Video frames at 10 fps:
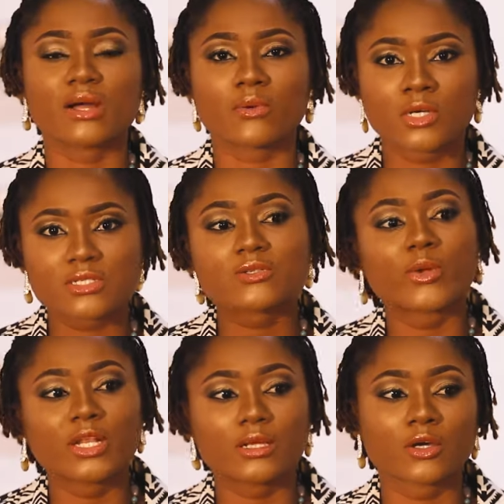that was
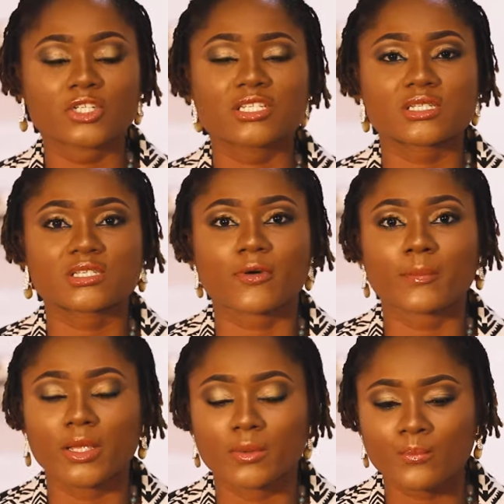really logistics for
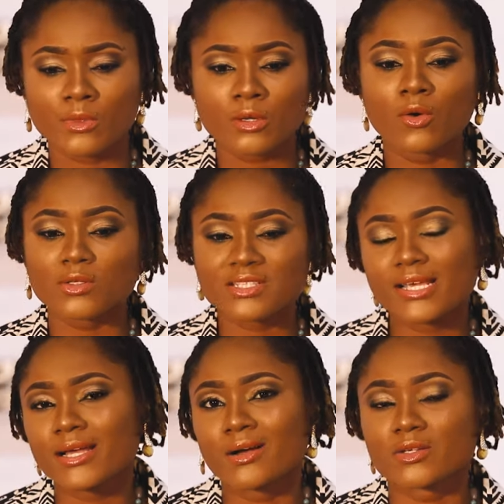me.
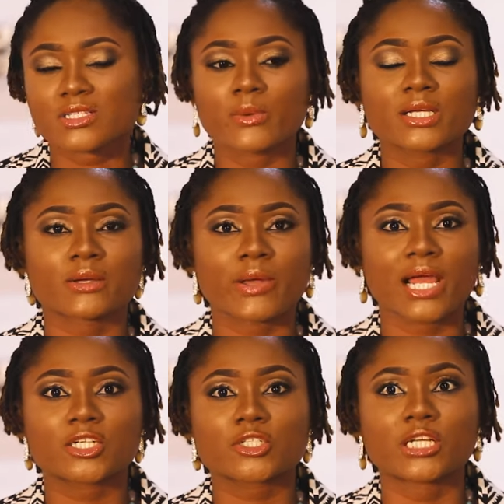Hotels, there were
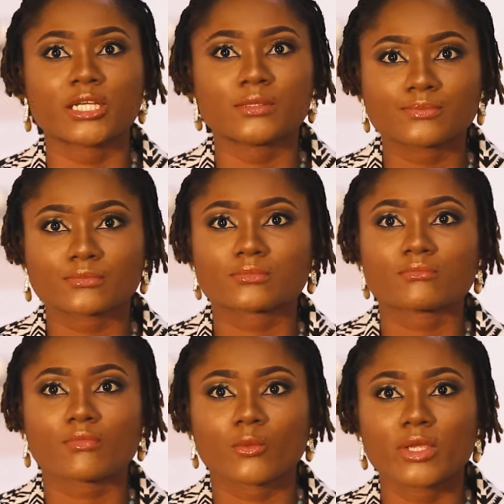actually,
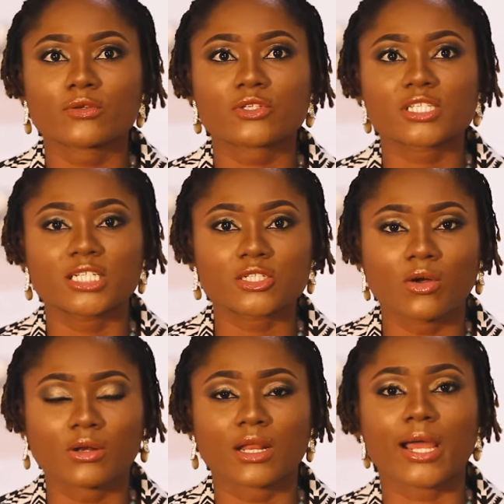when you search
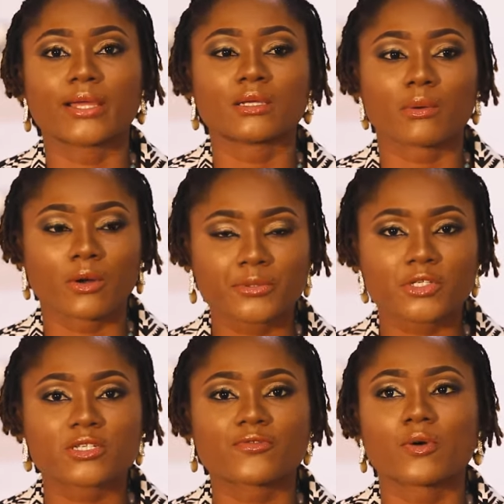online, there were
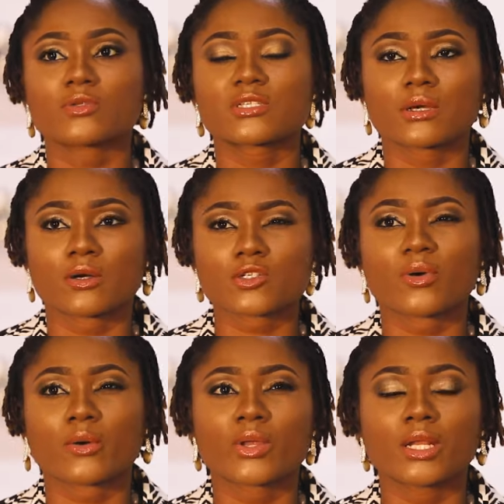options for hotels,
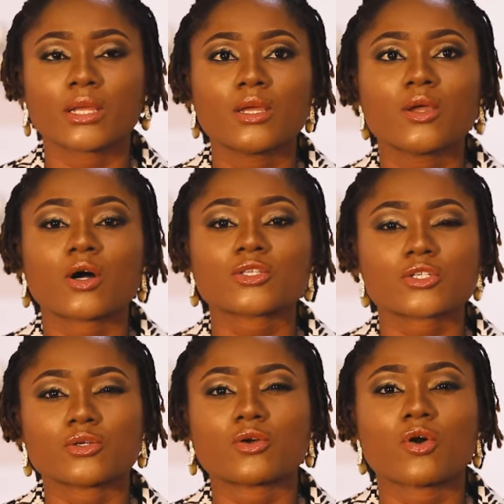but really,
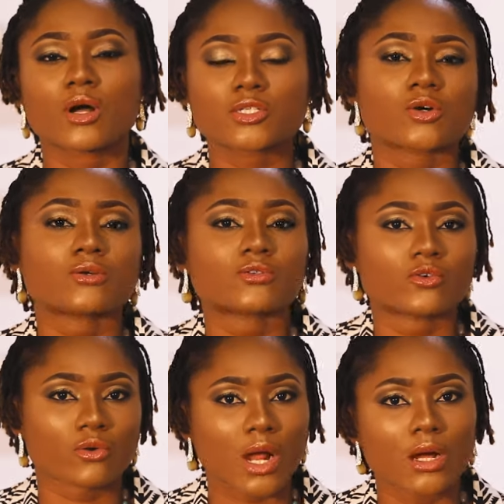until you got on
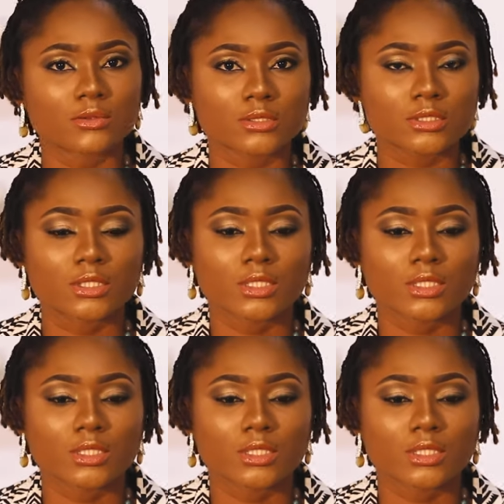ground,